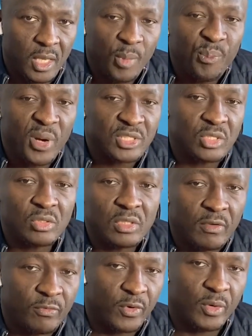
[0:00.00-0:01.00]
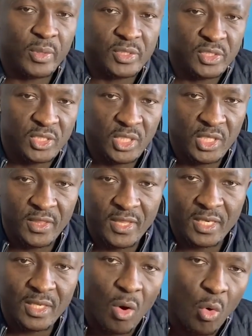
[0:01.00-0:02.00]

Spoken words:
a particular frequency that